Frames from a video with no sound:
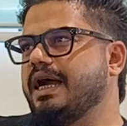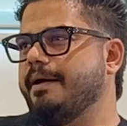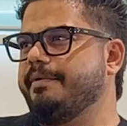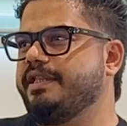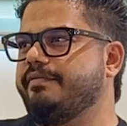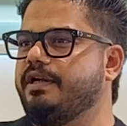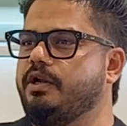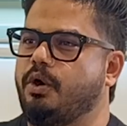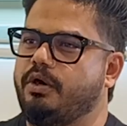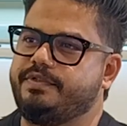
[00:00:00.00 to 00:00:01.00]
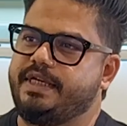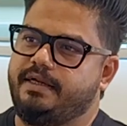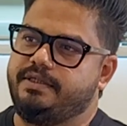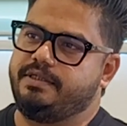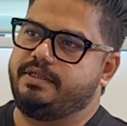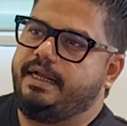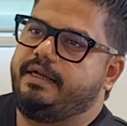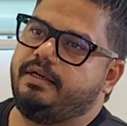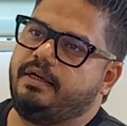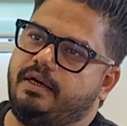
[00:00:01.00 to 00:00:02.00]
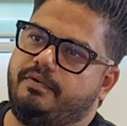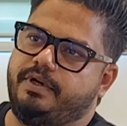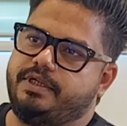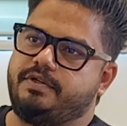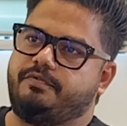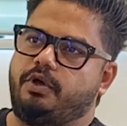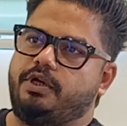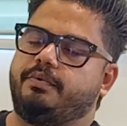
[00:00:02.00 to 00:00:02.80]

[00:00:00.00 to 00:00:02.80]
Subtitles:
I mean, there were a lot of challenges, right? First of all,